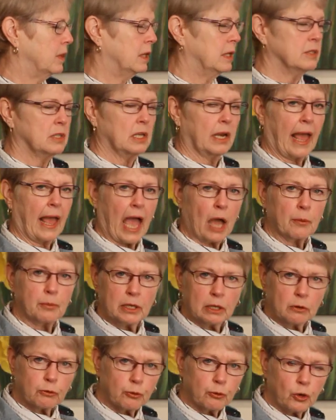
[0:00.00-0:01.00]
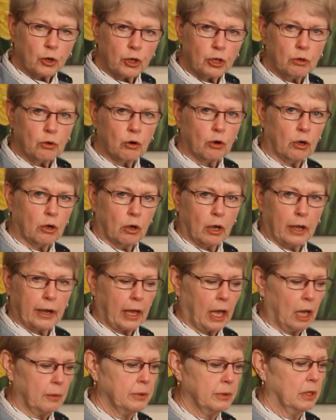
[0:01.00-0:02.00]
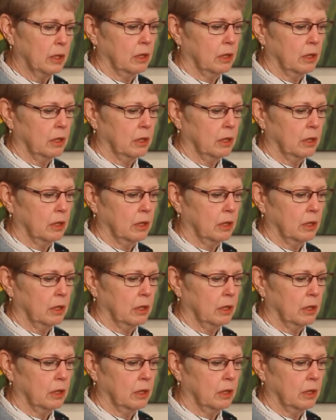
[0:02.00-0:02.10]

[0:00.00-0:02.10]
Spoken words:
it happening for you or not happening?